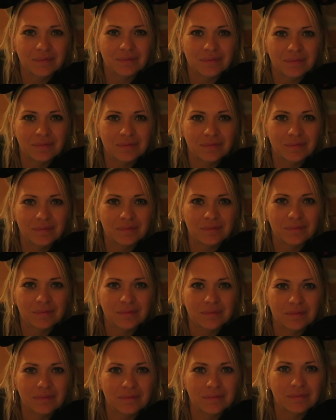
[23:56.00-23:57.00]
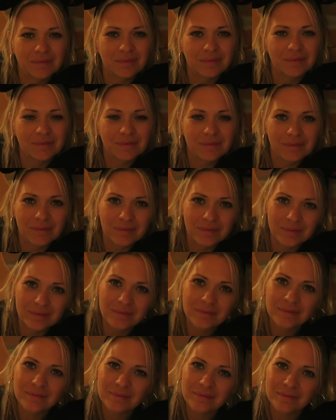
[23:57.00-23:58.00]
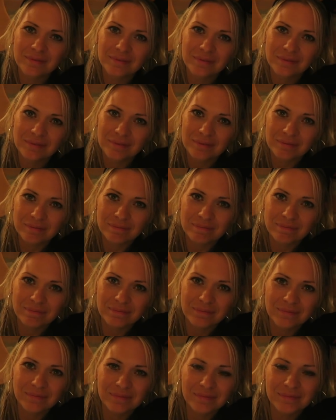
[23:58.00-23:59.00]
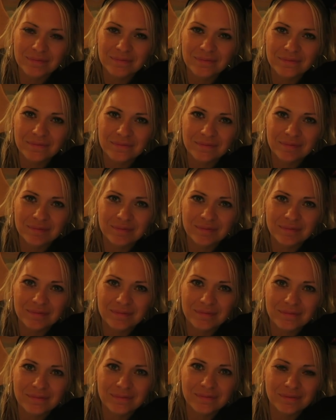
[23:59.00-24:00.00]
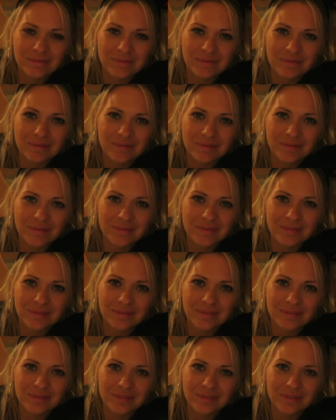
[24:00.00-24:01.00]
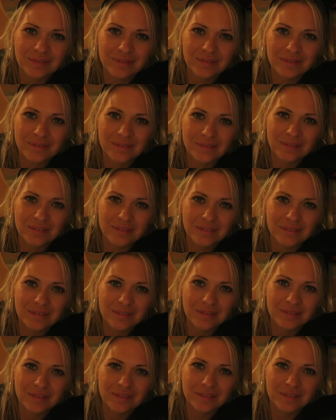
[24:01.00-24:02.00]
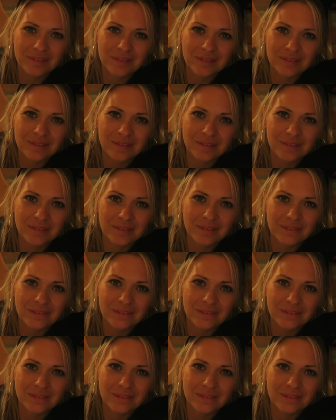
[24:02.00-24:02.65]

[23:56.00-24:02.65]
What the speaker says: No words are spoken by the person on screen.